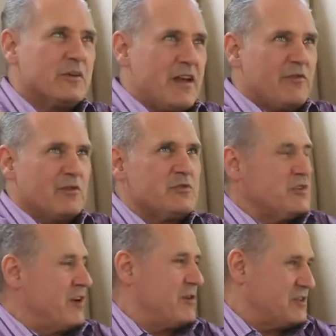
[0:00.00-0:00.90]
an
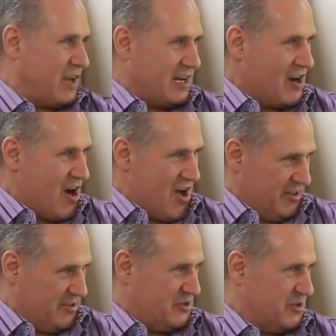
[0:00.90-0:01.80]
evolutionary
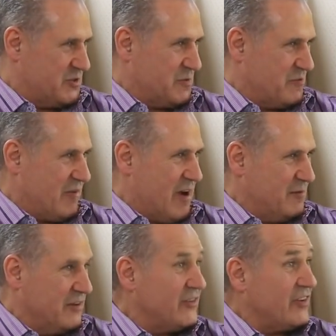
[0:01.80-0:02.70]
psychologist would
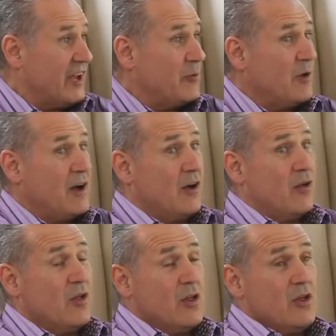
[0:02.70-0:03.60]
probably say,
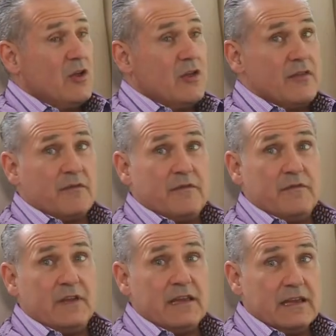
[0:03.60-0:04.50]
well, the
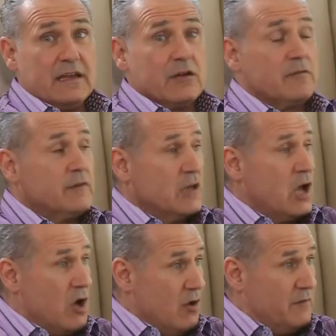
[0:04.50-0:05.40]
feeling of
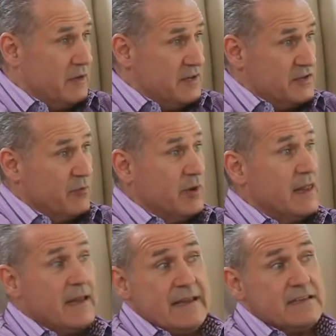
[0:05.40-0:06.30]
love is the
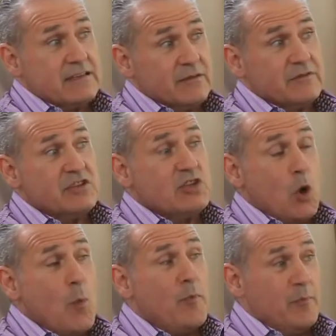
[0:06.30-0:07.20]
release of
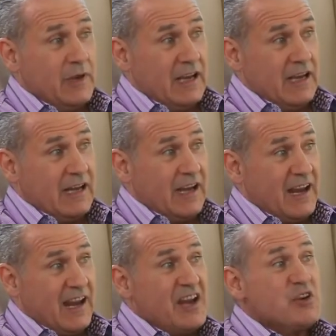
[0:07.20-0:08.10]
dopamine
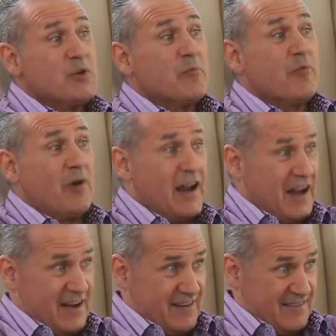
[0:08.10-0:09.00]
in your
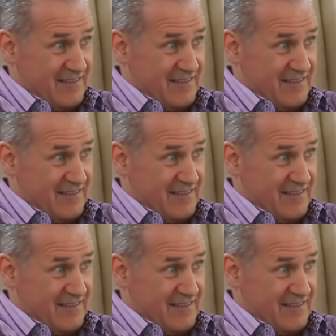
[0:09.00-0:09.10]
brain.